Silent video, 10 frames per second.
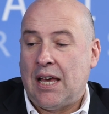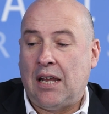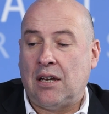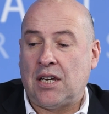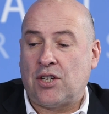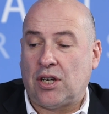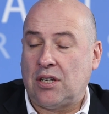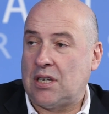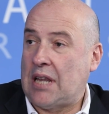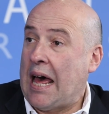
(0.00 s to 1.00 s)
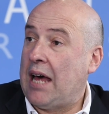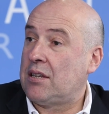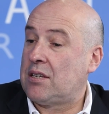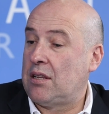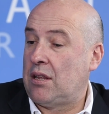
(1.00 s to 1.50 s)
In addition to that,
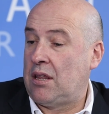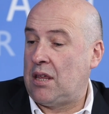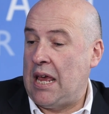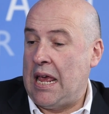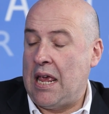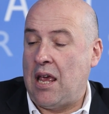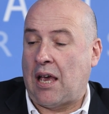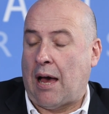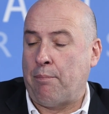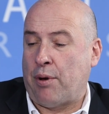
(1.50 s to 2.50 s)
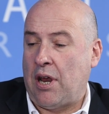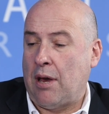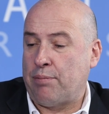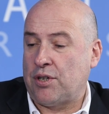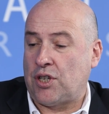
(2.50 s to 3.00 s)
the company
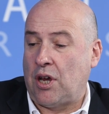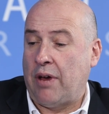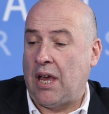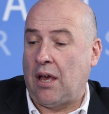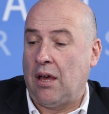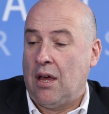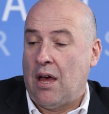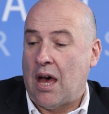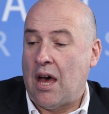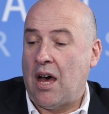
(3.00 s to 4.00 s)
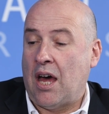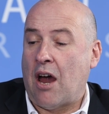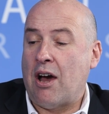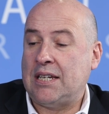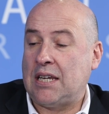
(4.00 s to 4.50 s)
are pursuing an
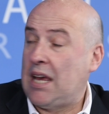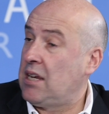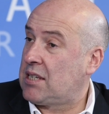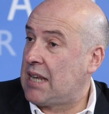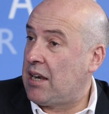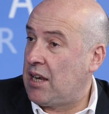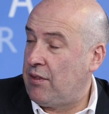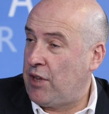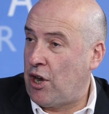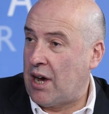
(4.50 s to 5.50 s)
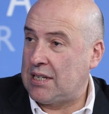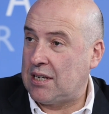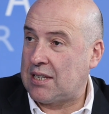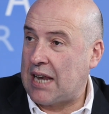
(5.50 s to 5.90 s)
IDE study in the United